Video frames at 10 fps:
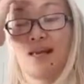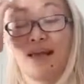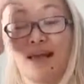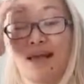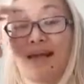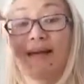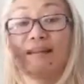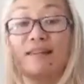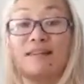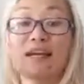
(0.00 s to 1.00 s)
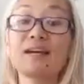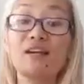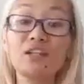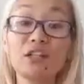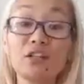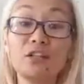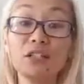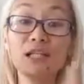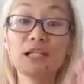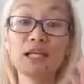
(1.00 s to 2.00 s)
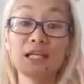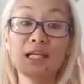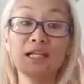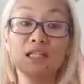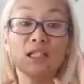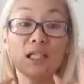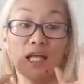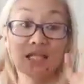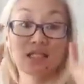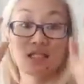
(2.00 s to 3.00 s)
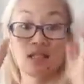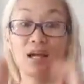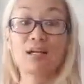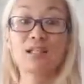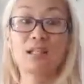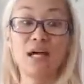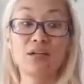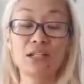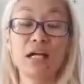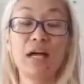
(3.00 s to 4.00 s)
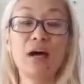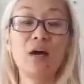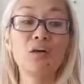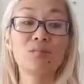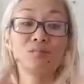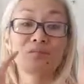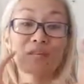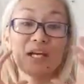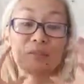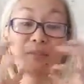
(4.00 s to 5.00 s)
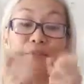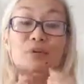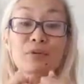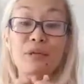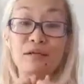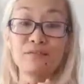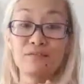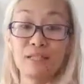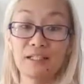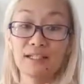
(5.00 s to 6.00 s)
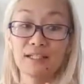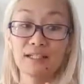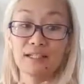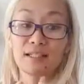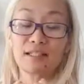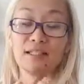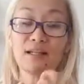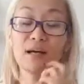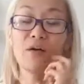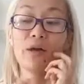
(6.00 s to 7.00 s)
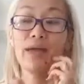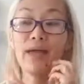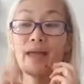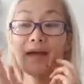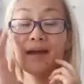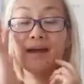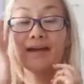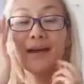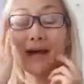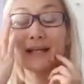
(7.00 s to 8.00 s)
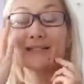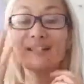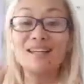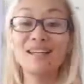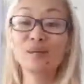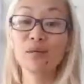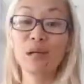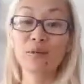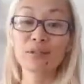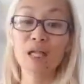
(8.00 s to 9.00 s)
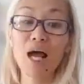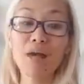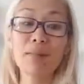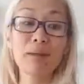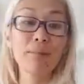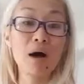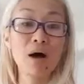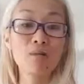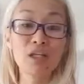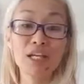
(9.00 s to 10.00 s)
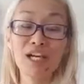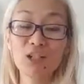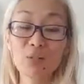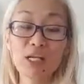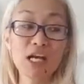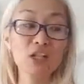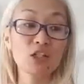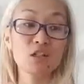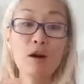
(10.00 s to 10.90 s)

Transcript: and they are literally getting like sucked down to hell through their feet, you know? And as a kid, when I would lie, my mom would catch me and just